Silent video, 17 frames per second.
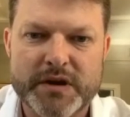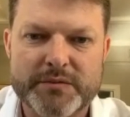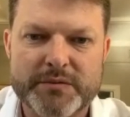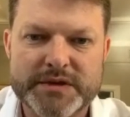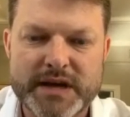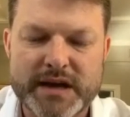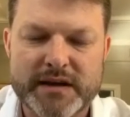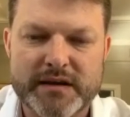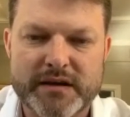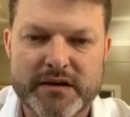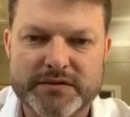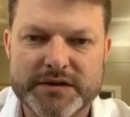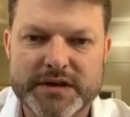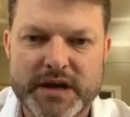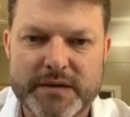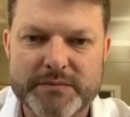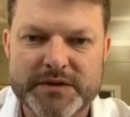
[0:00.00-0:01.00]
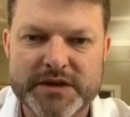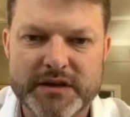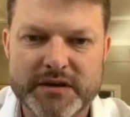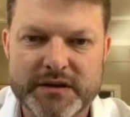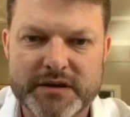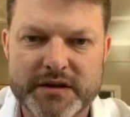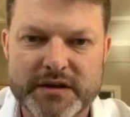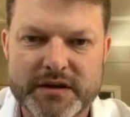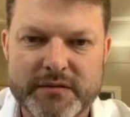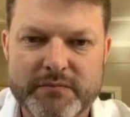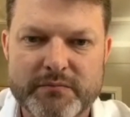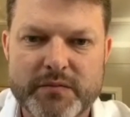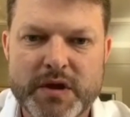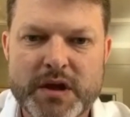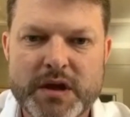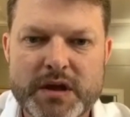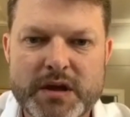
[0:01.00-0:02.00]
and it would take a long time to look at
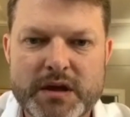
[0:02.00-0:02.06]
them.